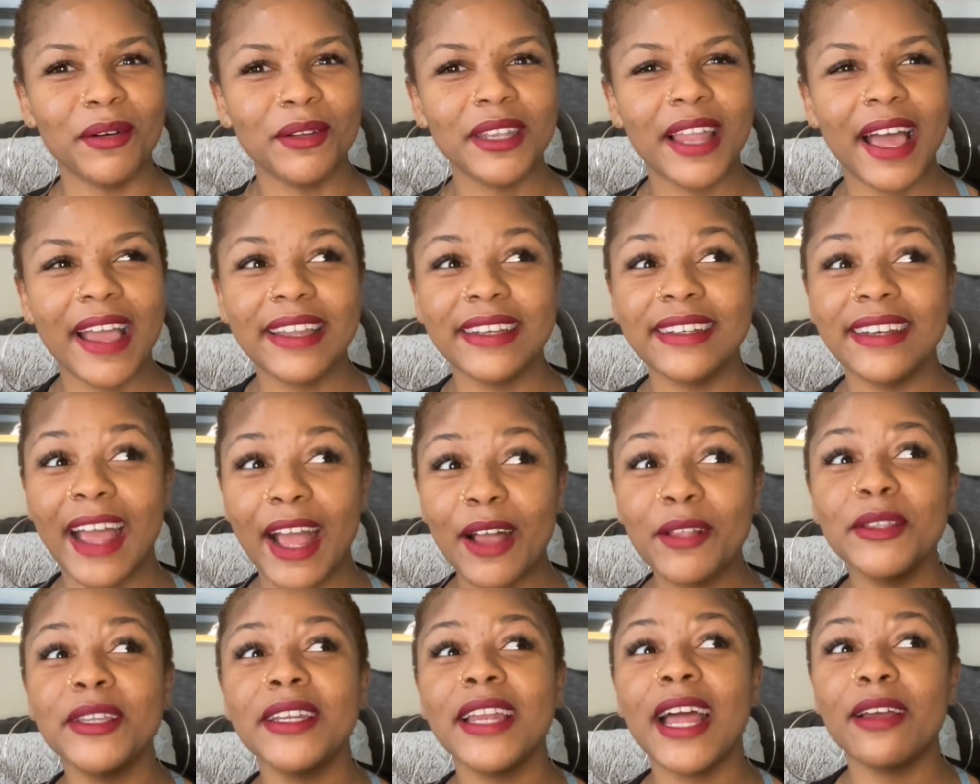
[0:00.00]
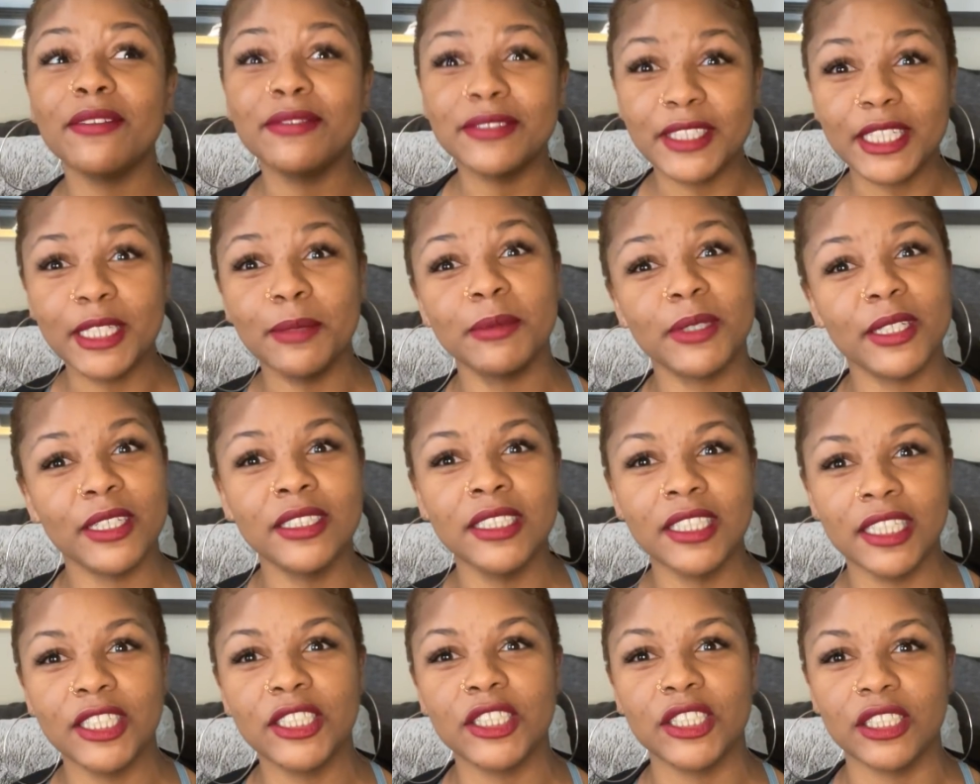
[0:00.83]
Now that I've deep
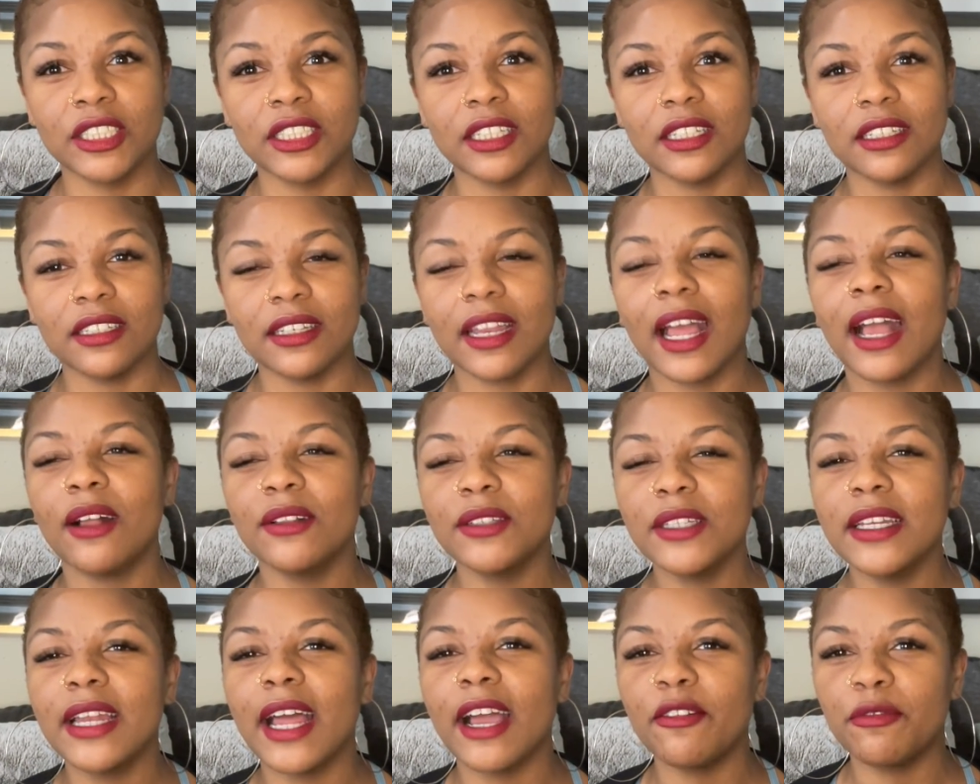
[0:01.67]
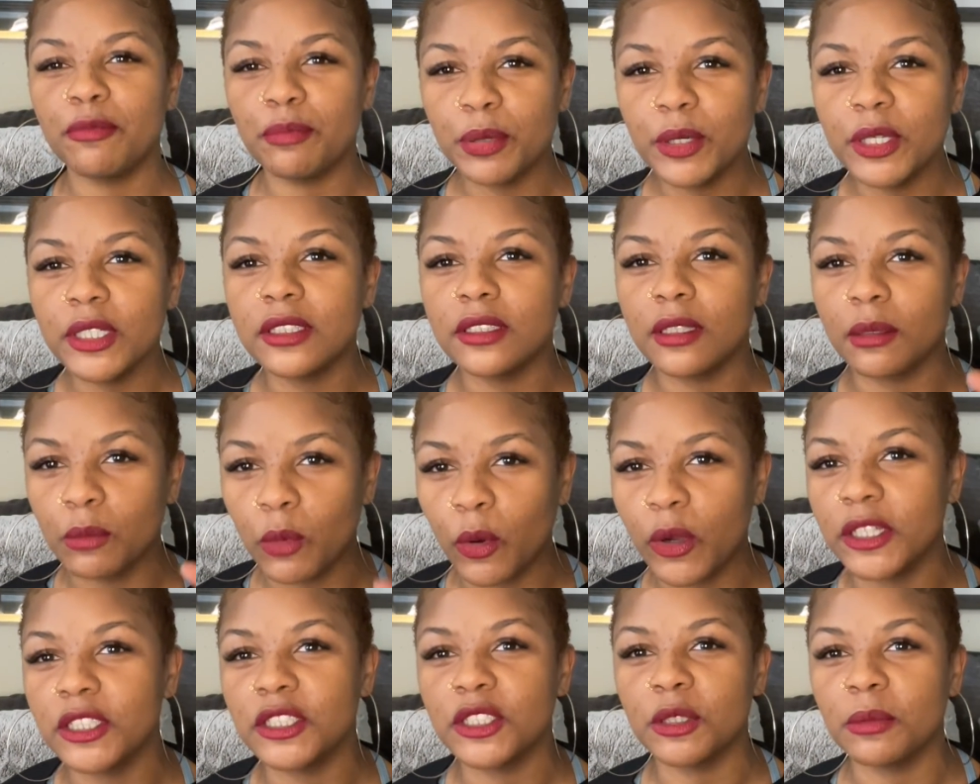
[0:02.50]
conditioned it, now that I've put the
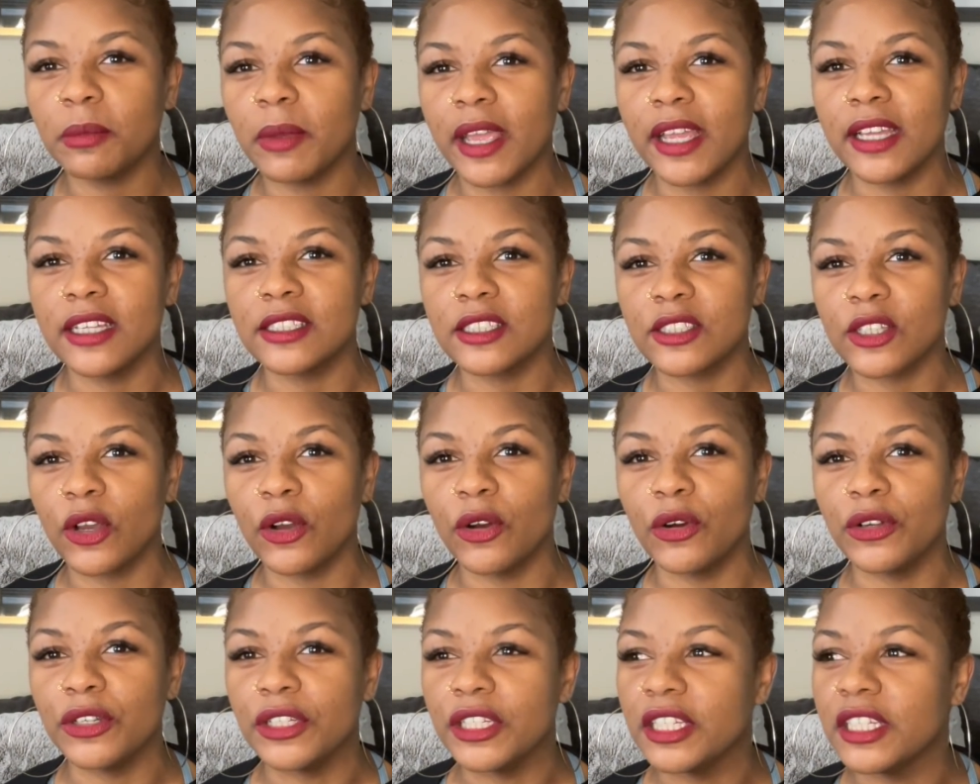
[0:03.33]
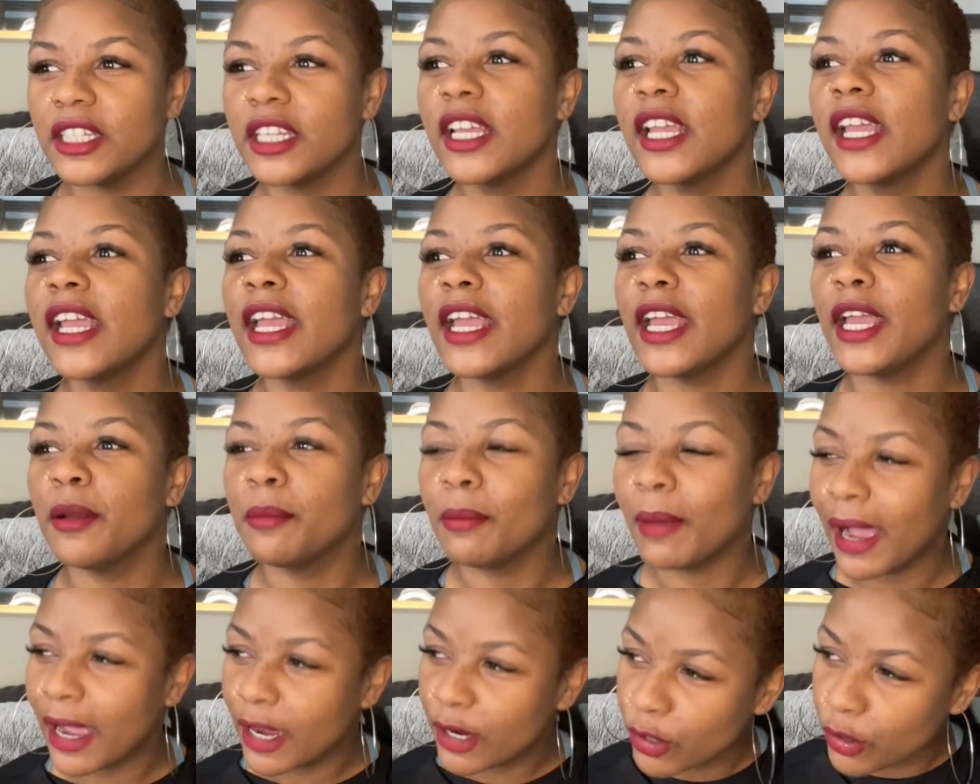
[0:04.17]
moisture mask on it and
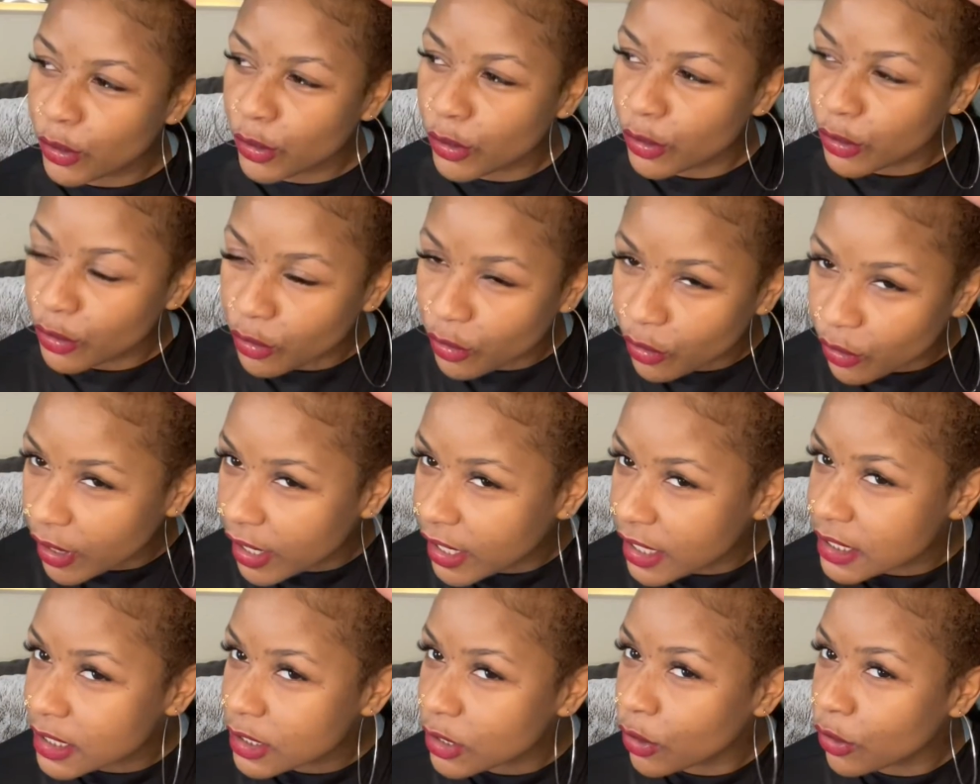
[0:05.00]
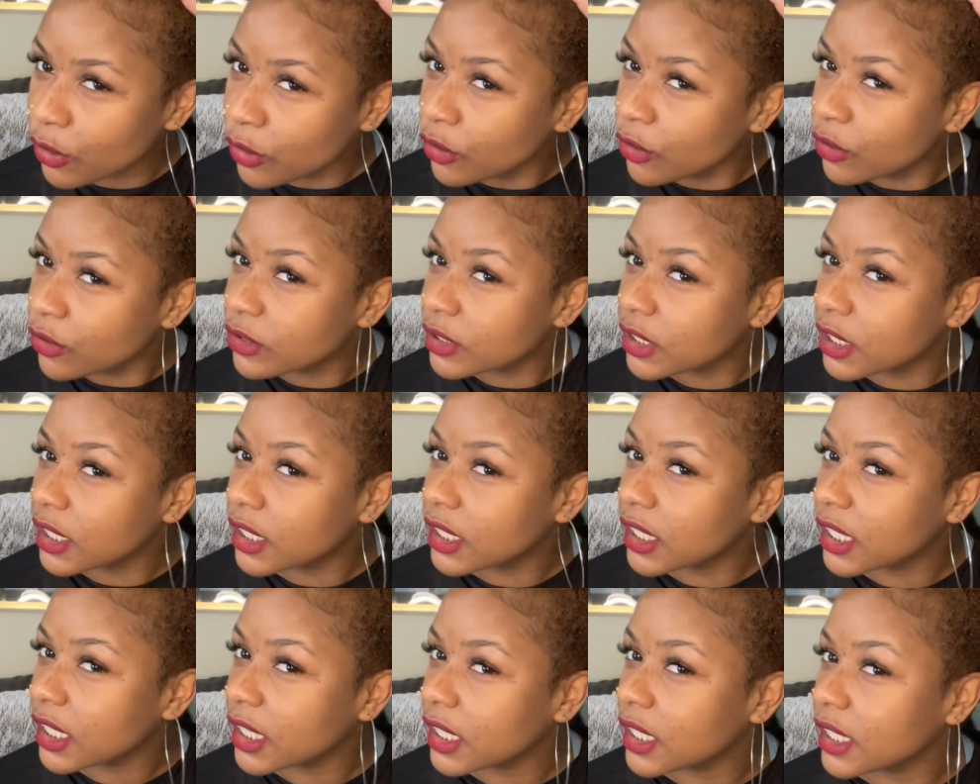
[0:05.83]
my curl has curled
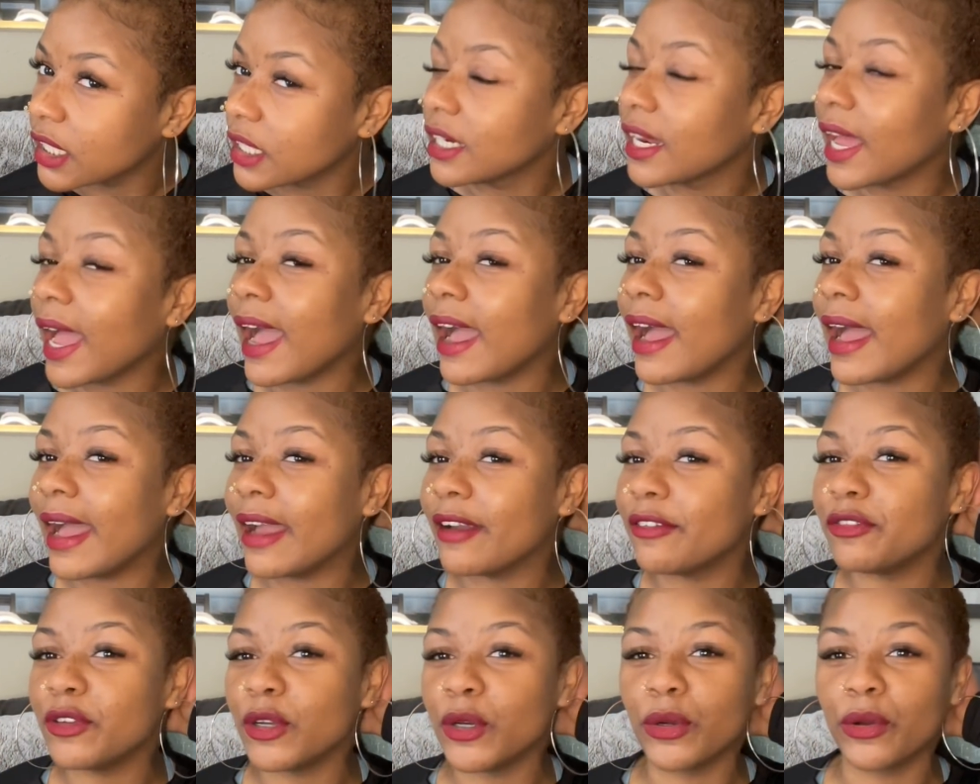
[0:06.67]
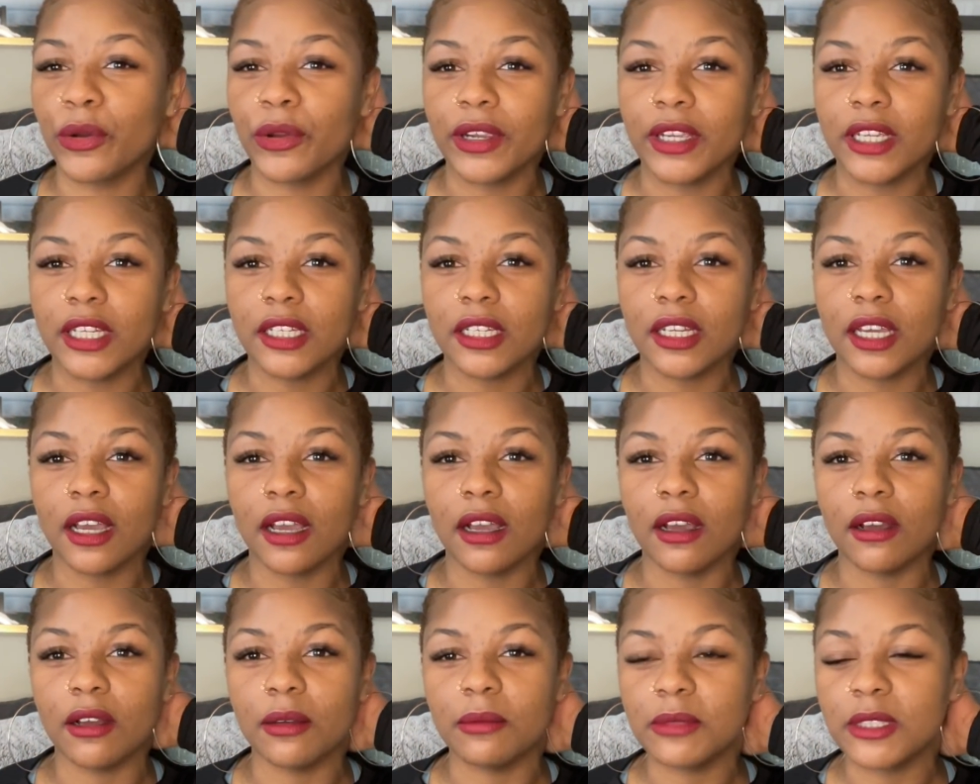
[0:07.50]
again, I feel great.
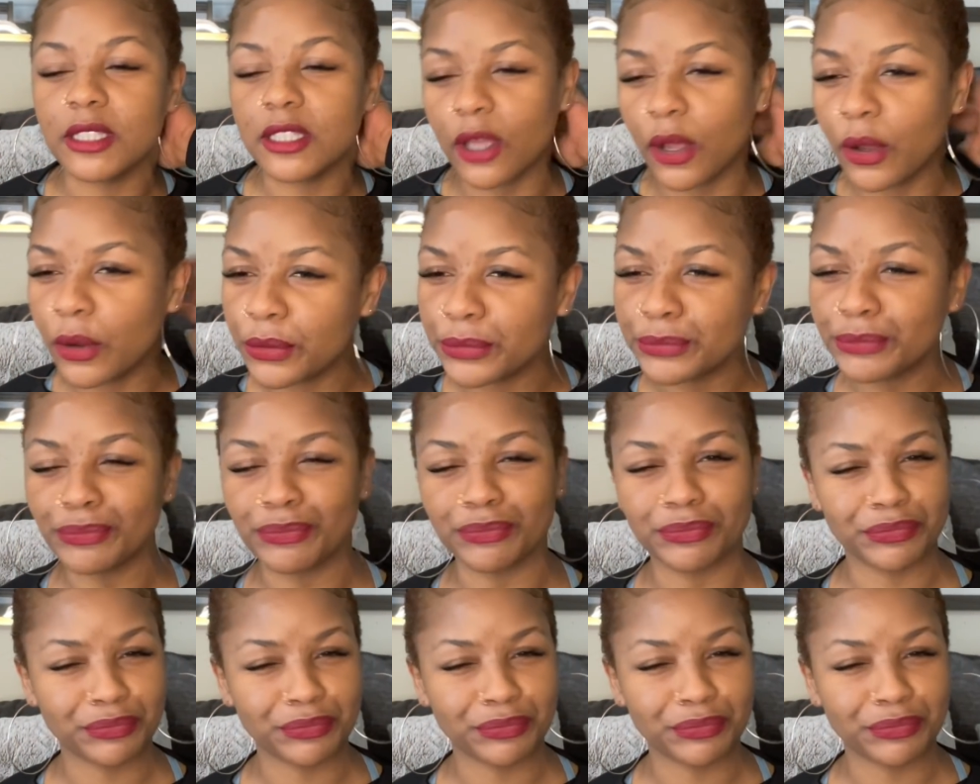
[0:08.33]
So